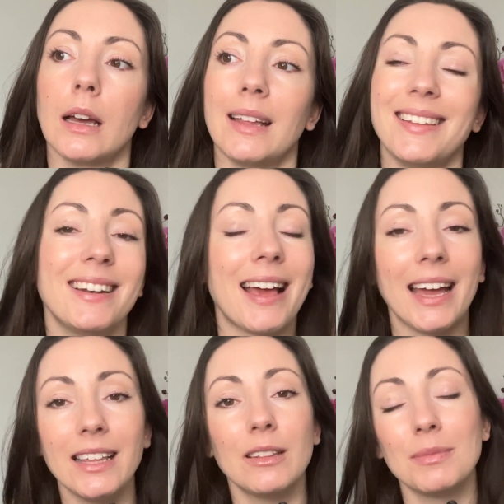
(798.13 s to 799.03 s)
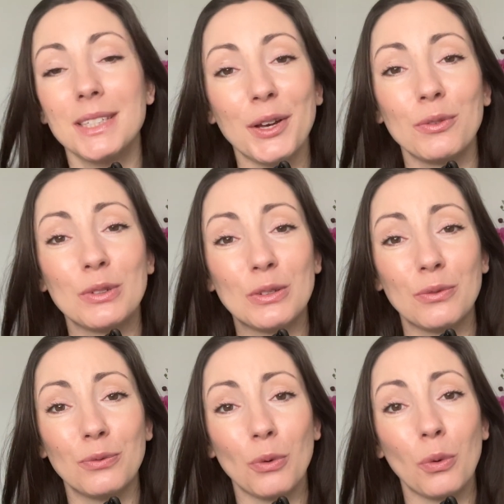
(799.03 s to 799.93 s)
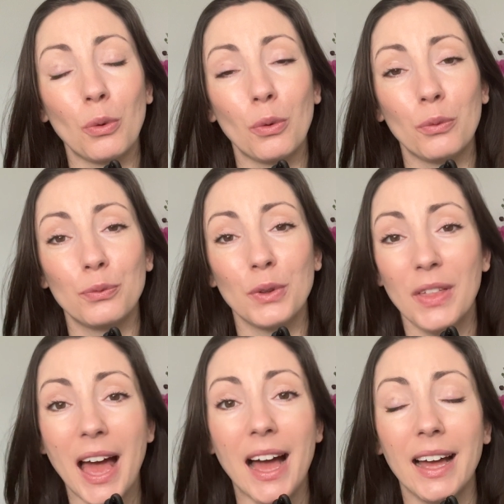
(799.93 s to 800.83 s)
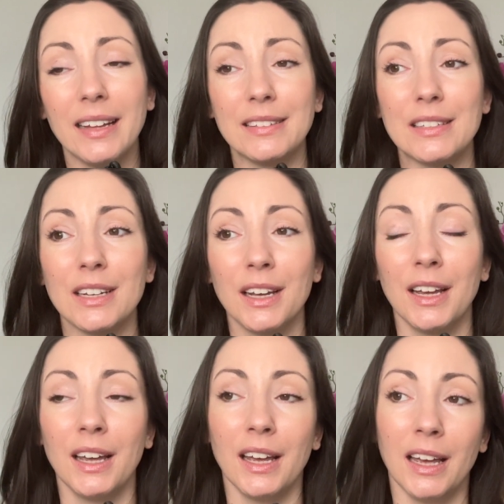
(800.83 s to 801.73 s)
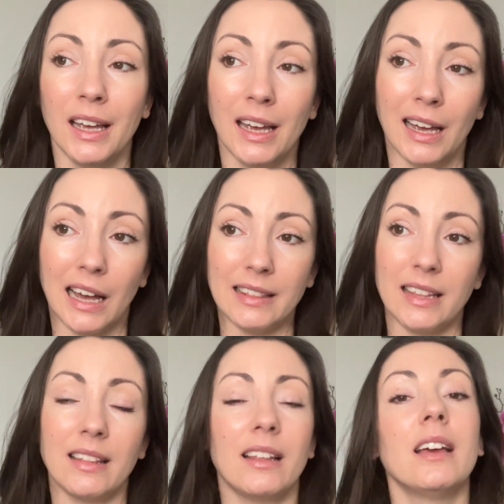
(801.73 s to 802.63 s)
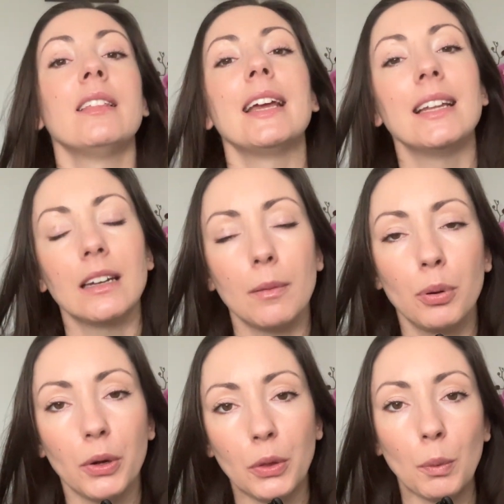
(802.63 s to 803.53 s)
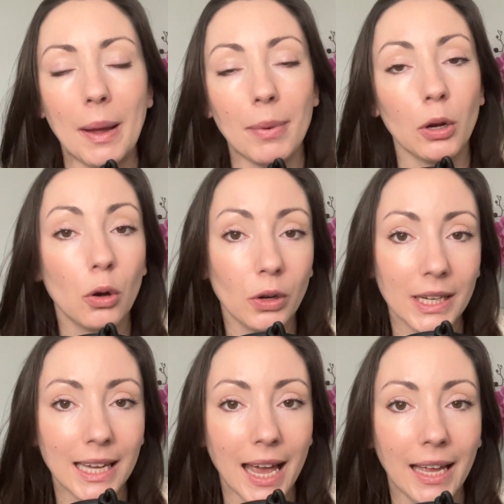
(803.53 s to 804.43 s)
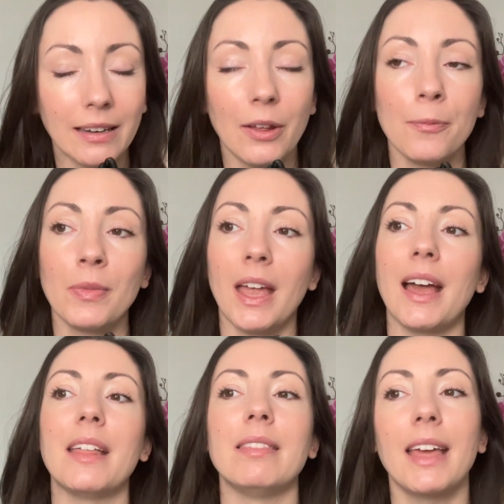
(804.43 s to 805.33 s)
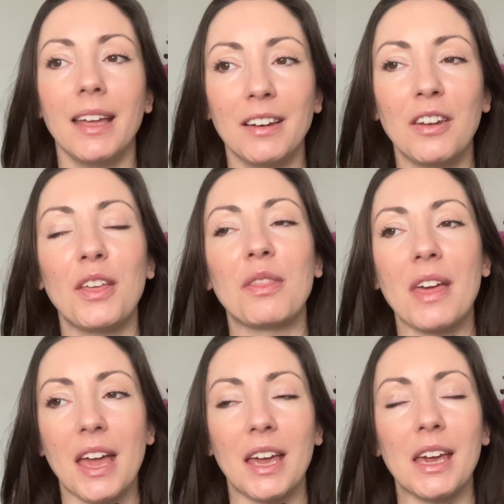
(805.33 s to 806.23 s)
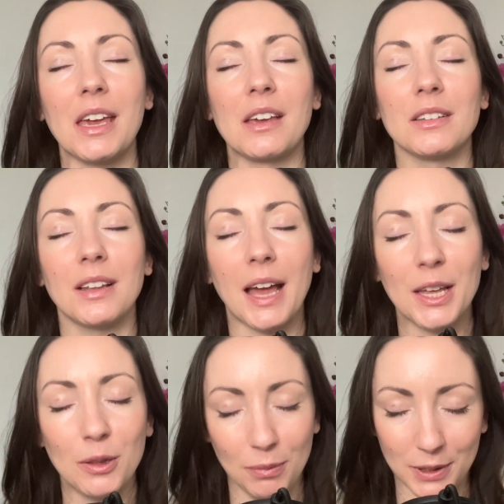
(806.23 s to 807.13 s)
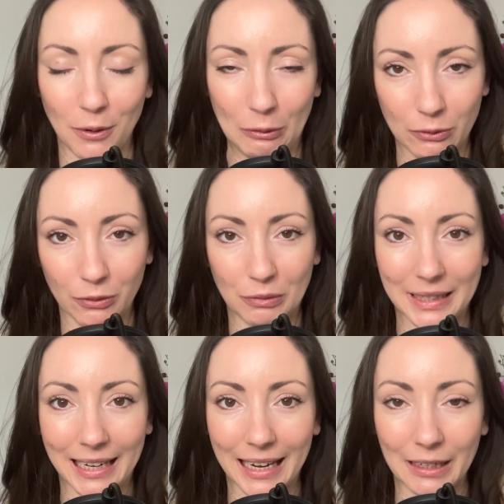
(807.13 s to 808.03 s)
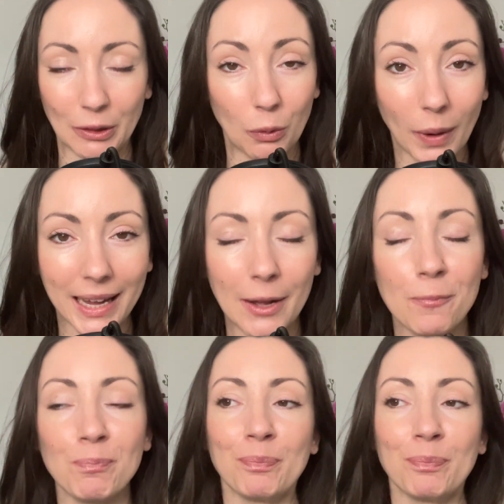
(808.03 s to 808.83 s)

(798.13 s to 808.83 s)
then hate themselves for that, and then they can end up putting the weight back on again, and then they hate themselves for regaining the weight.